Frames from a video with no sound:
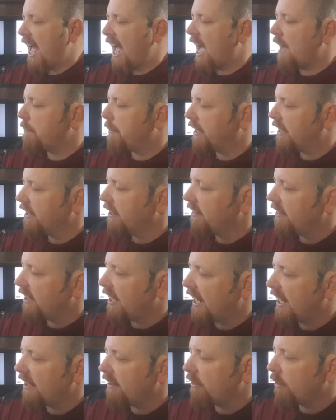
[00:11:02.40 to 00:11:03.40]
Abby,
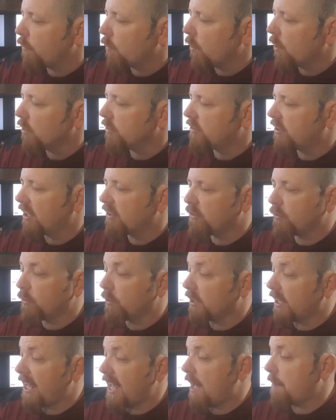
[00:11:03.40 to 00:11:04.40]
the end of the world doesn't
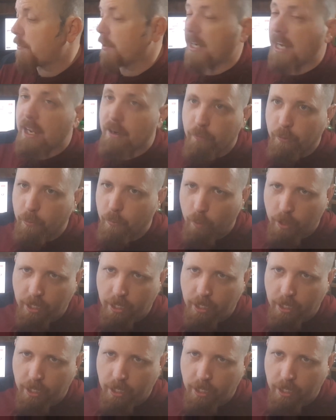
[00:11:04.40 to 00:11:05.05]
really happen every